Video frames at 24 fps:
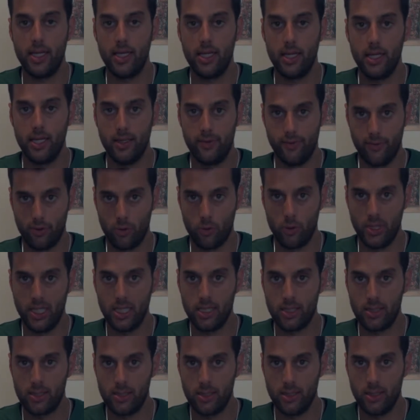in 4
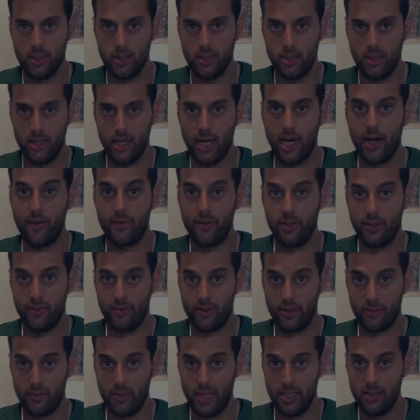weeks, after
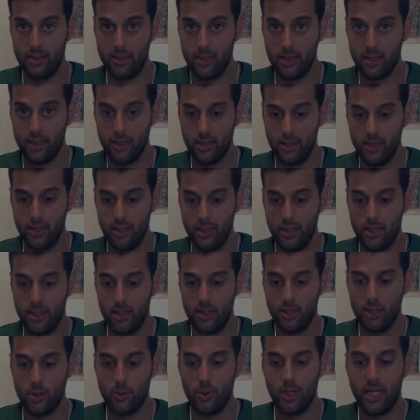fermenting
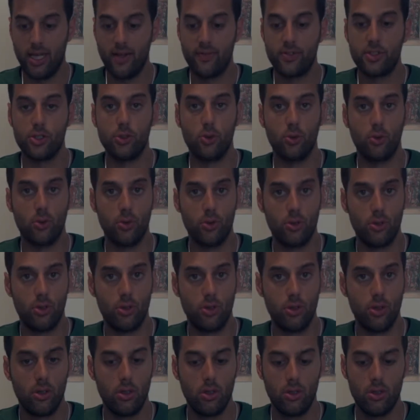you will have 2.
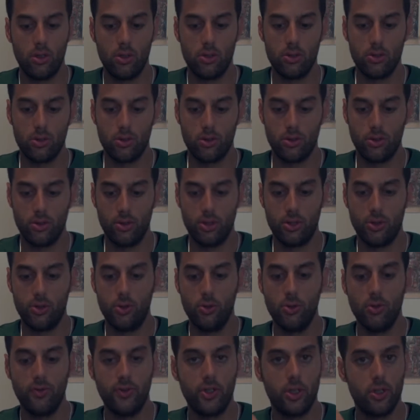So the
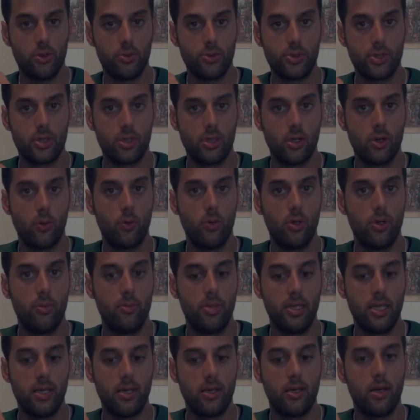2 of those will
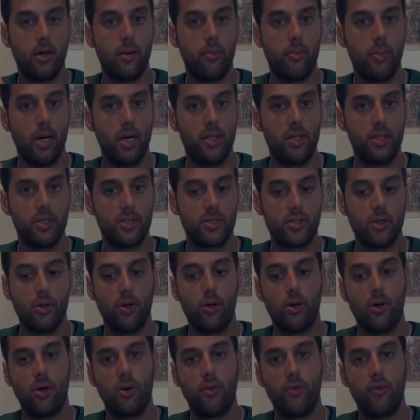be mothers
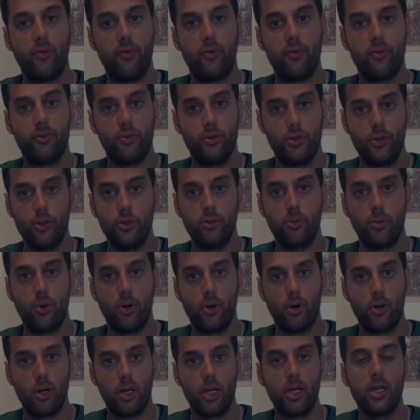of 2
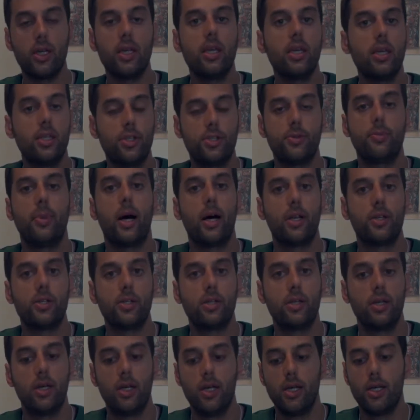more each batch.
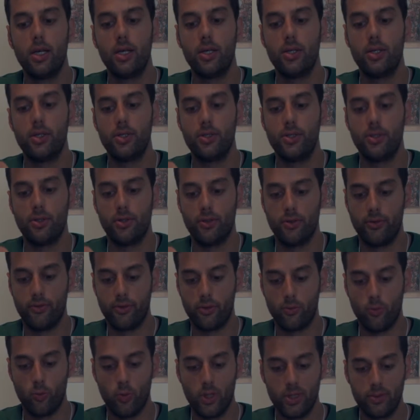So
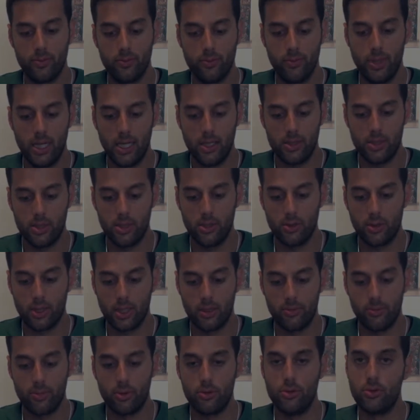from 1 batch you
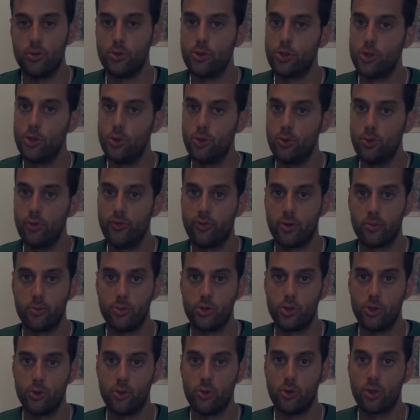can produce 2, from
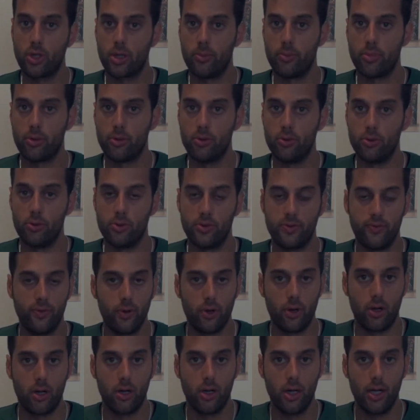2 you can produce
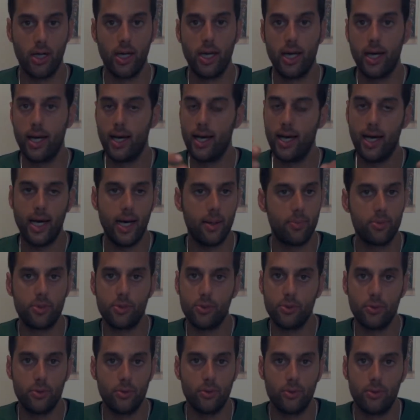4, up
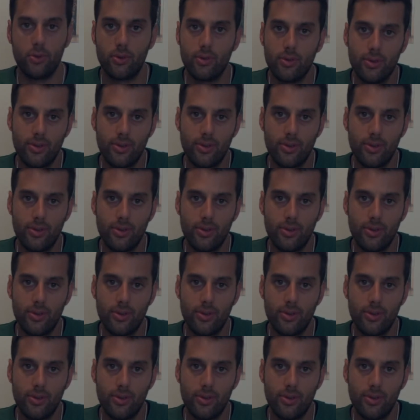to